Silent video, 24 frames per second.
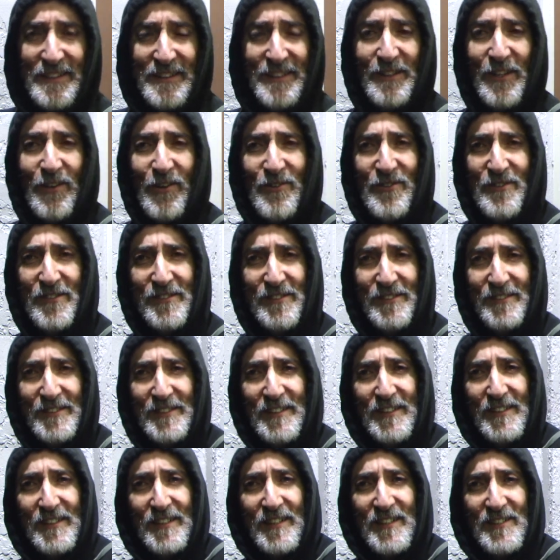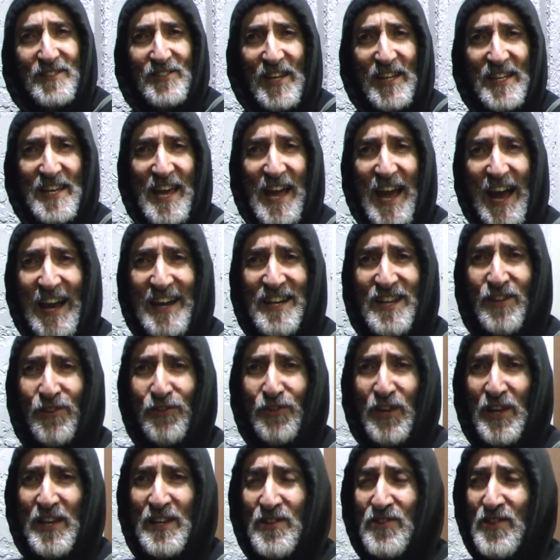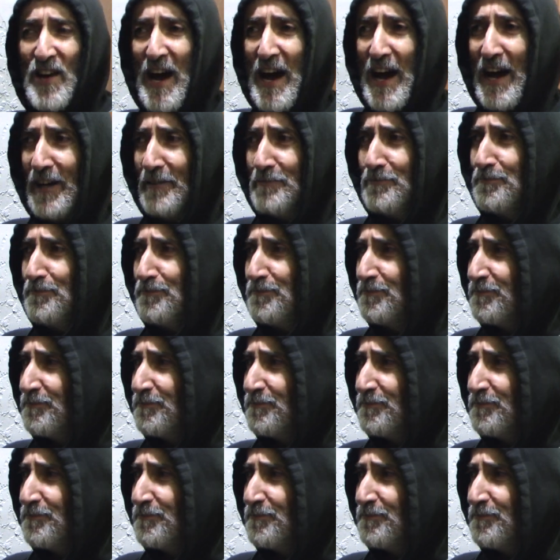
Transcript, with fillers: You know, it's like anything that